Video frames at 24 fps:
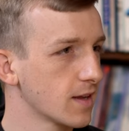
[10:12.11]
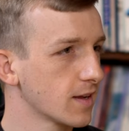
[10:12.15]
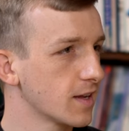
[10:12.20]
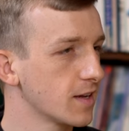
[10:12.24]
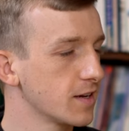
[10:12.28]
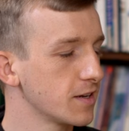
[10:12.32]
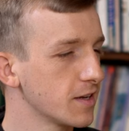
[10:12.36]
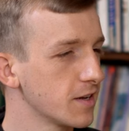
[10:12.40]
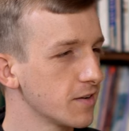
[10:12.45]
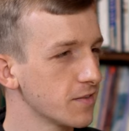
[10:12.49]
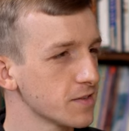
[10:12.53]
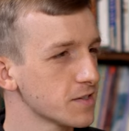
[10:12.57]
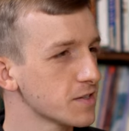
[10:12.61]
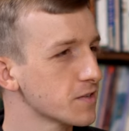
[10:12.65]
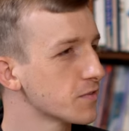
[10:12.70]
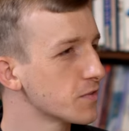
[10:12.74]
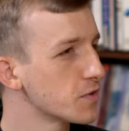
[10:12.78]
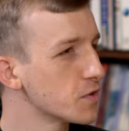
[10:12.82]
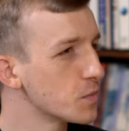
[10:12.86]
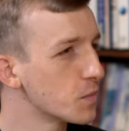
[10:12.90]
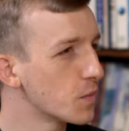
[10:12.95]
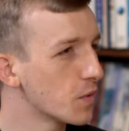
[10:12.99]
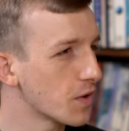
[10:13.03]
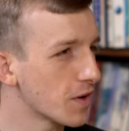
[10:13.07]
Can you give us a
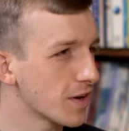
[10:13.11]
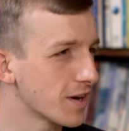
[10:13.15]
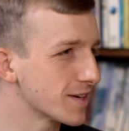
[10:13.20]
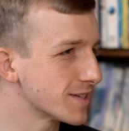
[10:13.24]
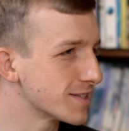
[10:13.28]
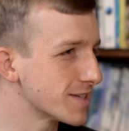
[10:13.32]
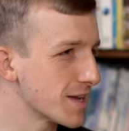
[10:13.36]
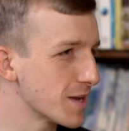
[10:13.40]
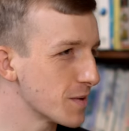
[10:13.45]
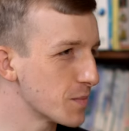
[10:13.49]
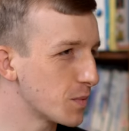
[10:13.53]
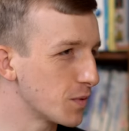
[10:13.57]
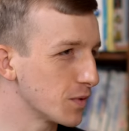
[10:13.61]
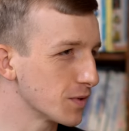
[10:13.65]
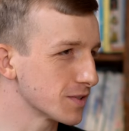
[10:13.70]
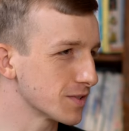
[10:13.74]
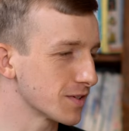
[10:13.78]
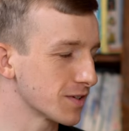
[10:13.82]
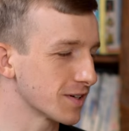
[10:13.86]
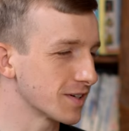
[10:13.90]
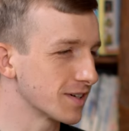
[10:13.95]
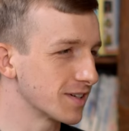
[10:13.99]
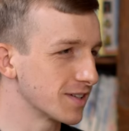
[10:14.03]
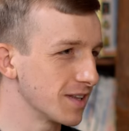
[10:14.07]
few more examples
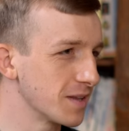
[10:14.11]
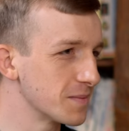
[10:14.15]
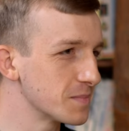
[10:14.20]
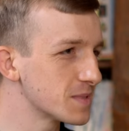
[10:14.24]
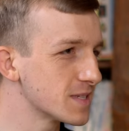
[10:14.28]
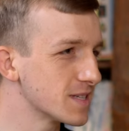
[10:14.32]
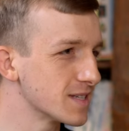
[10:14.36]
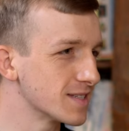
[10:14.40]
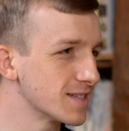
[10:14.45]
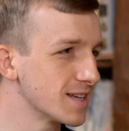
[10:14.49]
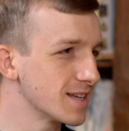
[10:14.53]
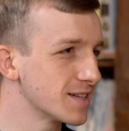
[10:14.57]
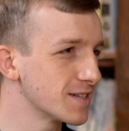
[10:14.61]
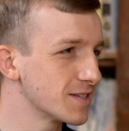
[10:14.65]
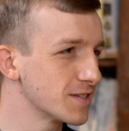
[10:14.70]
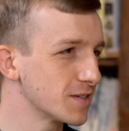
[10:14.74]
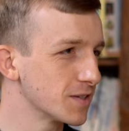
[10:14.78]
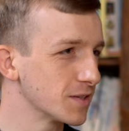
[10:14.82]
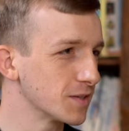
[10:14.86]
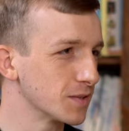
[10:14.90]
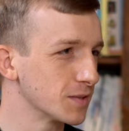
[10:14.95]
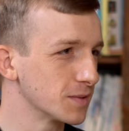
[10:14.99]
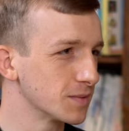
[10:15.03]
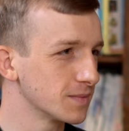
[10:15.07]
or glimpses
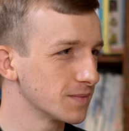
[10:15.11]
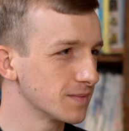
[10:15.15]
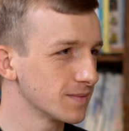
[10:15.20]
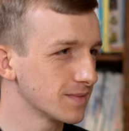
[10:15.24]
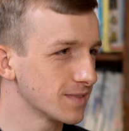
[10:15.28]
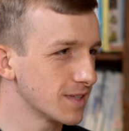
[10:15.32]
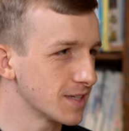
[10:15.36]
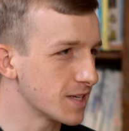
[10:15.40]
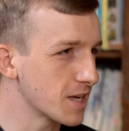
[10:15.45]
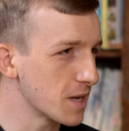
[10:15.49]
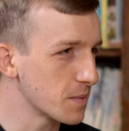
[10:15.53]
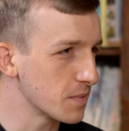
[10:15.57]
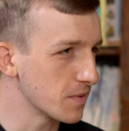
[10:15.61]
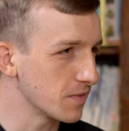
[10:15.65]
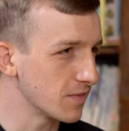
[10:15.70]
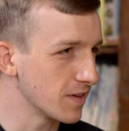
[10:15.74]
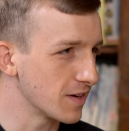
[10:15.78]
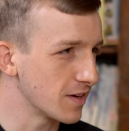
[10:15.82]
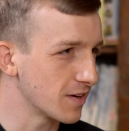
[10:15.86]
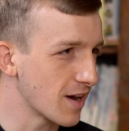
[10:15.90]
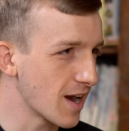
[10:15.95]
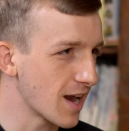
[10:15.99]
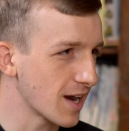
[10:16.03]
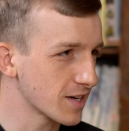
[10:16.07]
into the type of
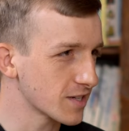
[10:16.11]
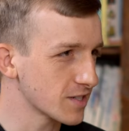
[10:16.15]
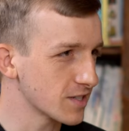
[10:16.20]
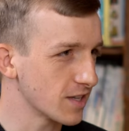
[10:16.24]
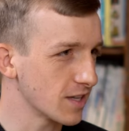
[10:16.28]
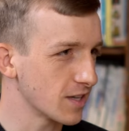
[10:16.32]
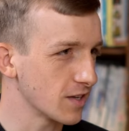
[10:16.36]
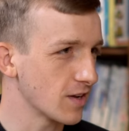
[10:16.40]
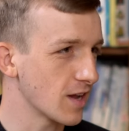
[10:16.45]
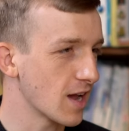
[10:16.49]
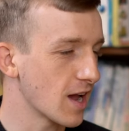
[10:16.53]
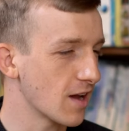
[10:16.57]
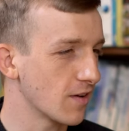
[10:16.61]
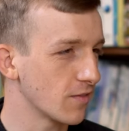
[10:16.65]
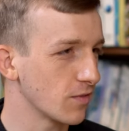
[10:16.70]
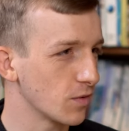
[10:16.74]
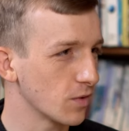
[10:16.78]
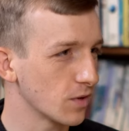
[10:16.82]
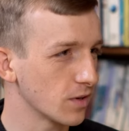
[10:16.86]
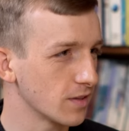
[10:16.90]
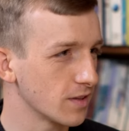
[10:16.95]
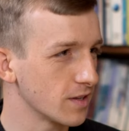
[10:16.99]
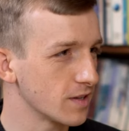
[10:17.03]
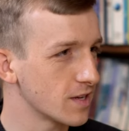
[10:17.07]
interaction that you have
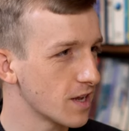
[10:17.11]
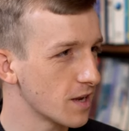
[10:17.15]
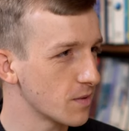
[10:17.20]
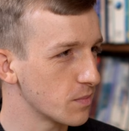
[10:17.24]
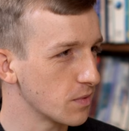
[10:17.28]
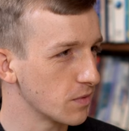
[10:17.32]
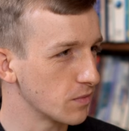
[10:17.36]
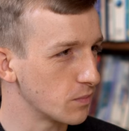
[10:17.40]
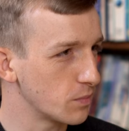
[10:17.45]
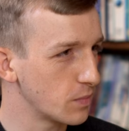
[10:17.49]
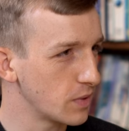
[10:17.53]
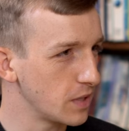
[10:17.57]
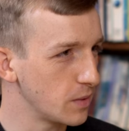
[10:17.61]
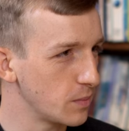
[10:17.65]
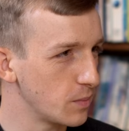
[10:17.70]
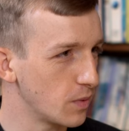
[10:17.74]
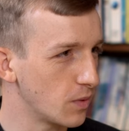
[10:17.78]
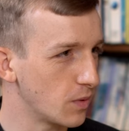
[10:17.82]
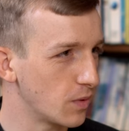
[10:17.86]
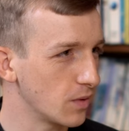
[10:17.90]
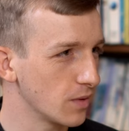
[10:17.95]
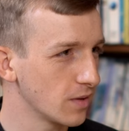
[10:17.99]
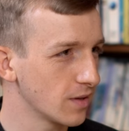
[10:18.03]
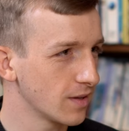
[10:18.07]
or the type of
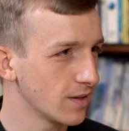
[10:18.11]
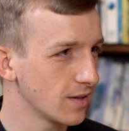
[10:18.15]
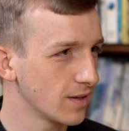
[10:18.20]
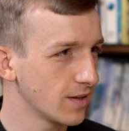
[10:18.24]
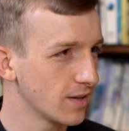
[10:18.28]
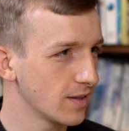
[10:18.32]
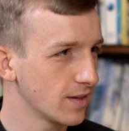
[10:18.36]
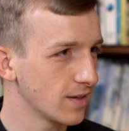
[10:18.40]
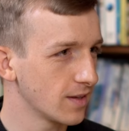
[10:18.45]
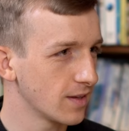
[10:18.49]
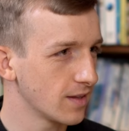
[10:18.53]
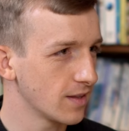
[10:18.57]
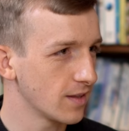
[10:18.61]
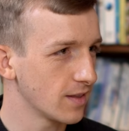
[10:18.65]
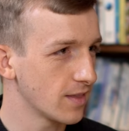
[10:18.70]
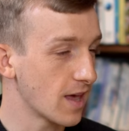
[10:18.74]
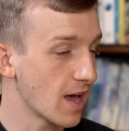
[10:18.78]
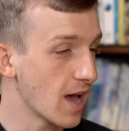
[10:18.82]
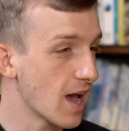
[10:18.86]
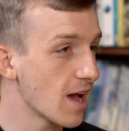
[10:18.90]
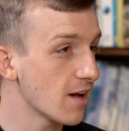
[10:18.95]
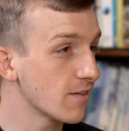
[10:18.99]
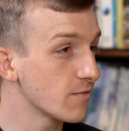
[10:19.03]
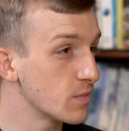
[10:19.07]
people
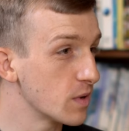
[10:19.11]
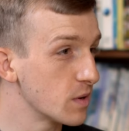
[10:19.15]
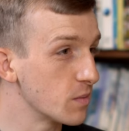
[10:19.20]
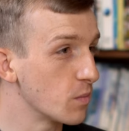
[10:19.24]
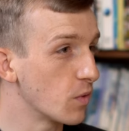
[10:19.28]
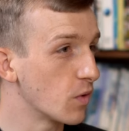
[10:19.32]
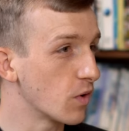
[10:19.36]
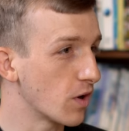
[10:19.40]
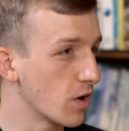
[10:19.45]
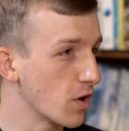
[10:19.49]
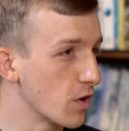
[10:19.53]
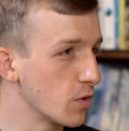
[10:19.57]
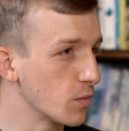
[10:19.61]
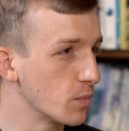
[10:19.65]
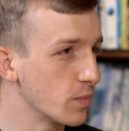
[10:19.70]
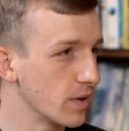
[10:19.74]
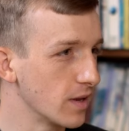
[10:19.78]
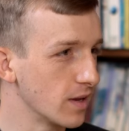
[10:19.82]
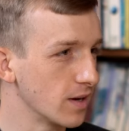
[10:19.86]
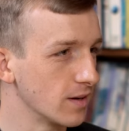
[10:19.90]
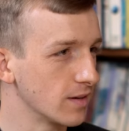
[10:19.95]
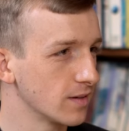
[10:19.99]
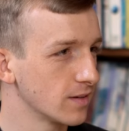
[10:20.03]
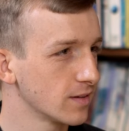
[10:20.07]
that have been more
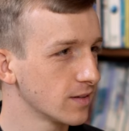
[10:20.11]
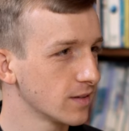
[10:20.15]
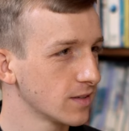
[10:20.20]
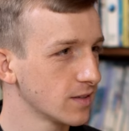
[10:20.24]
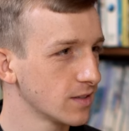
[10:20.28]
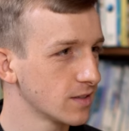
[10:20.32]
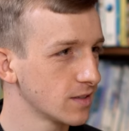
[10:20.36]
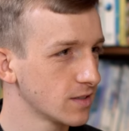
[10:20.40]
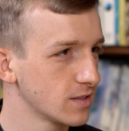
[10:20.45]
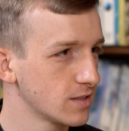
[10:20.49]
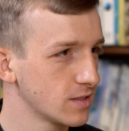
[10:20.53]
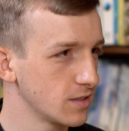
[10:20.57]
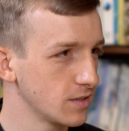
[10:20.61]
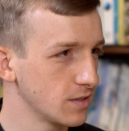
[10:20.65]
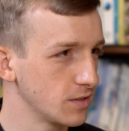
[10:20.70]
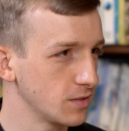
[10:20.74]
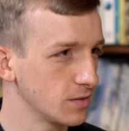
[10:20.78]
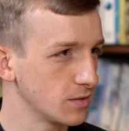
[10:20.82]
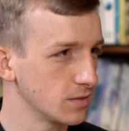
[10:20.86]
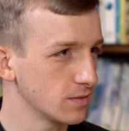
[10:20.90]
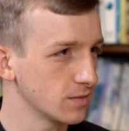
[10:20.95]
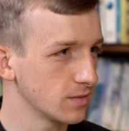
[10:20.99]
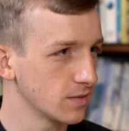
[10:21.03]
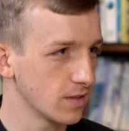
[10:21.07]
open
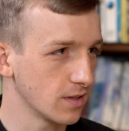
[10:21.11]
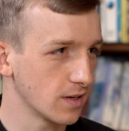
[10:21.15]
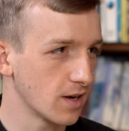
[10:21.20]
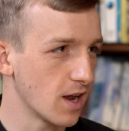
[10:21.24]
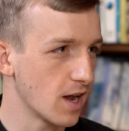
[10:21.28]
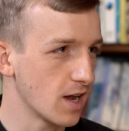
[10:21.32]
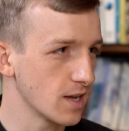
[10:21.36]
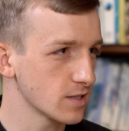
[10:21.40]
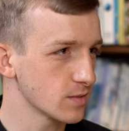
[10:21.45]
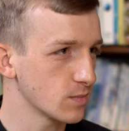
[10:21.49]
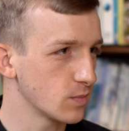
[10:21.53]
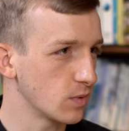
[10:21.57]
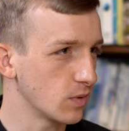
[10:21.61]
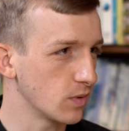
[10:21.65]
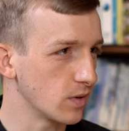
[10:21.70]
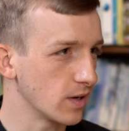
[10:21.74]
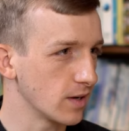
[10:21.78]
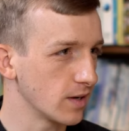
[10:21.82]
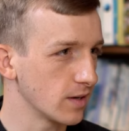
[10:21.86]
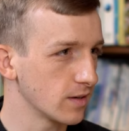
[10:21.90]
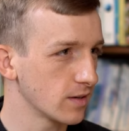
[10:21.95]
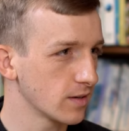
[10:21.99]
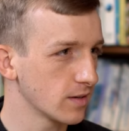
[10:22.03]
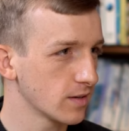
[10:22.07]
to the gospel
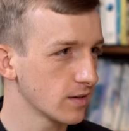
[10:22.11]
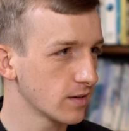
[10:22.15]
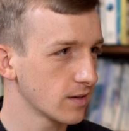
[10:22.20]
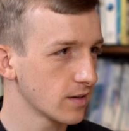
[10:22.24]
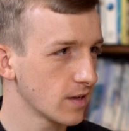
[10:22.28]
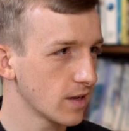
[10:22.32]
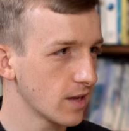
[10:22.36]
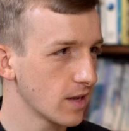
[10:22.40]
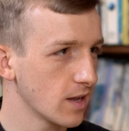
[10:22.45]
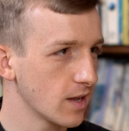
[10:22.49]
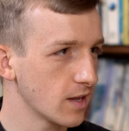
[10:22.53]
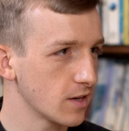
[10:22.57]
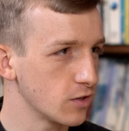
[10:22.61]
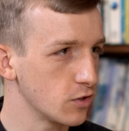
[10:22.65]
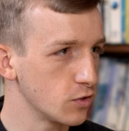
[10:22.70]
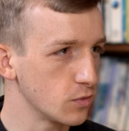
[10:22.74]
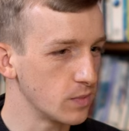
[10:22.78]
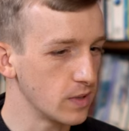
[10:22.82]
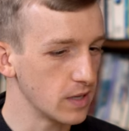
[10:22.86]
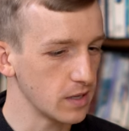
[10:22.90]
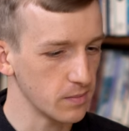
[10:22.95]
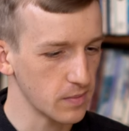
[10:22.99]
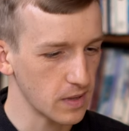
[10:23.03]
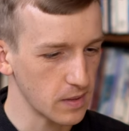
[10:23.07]
and and you
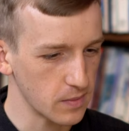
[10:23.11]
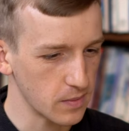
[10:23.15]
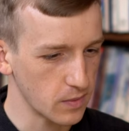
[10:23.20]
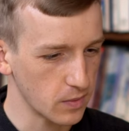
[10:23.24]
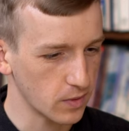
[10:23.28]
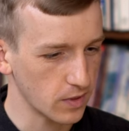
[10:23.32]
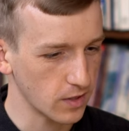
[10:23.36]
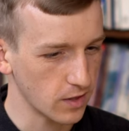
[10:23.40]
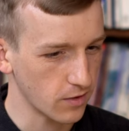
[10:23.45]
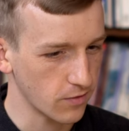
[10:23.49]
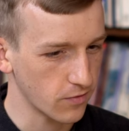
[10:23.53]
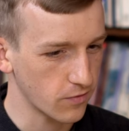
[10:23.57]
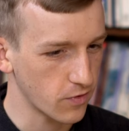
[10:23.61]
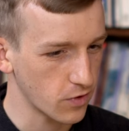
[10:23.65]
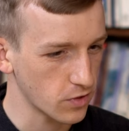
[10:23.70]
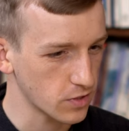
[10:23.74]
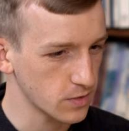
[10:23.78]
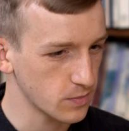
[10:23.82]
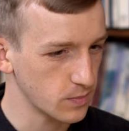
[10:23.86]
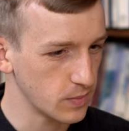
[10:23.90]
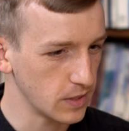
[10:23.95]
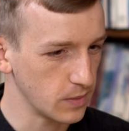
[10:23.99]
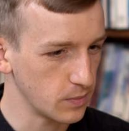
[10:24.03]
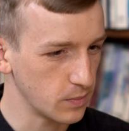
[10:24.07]
being maybe one of the
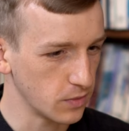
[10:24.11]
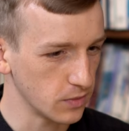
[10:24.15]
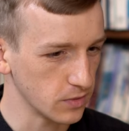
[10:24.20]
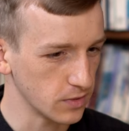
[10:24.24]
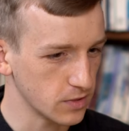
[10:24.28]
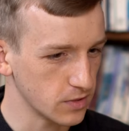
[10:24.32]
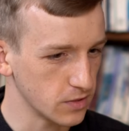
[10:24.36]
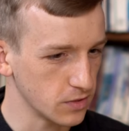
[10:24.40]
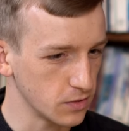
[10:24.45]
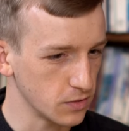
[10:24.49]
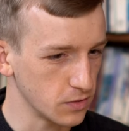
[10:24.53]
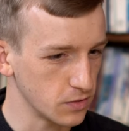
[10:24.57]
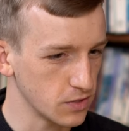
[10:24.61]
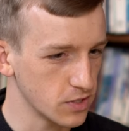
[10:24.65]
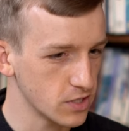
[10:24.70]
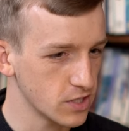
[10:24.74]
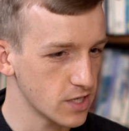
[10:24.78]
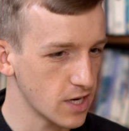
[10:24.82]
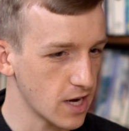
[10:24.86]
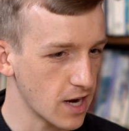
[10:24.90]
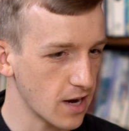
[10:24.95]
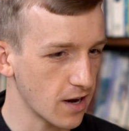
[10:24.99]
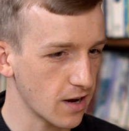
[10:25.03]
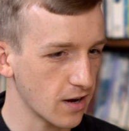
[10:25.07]
first people to
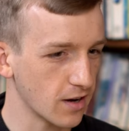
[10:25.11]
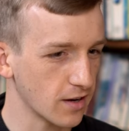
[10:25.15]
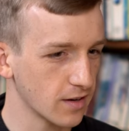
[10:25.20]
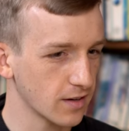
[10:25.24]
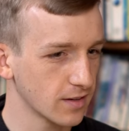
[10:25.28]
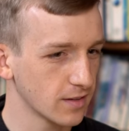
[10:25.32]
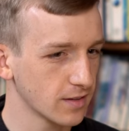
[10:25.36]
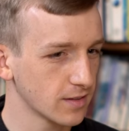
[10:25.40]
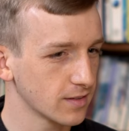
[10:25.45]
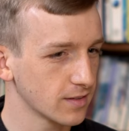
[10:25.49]
share